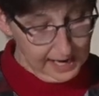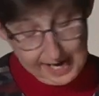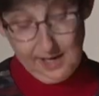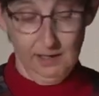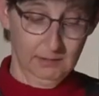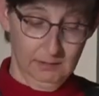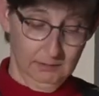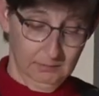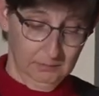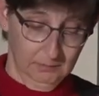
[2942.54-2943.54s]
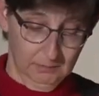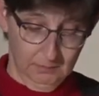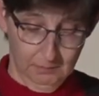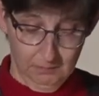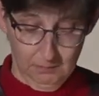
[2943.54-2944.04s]
and
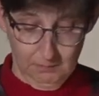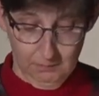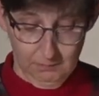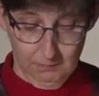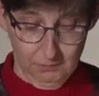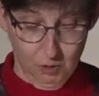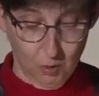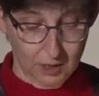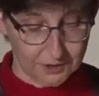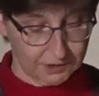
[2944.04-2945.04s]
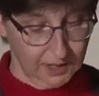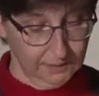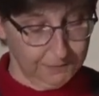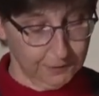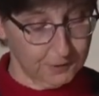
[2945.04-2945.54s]
Norris
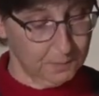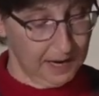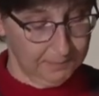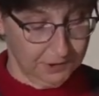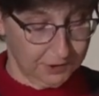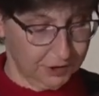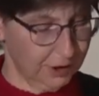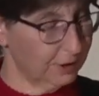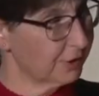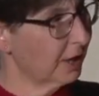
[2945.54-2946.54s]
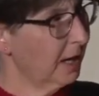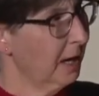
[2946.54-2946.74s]
and First Baptist Church.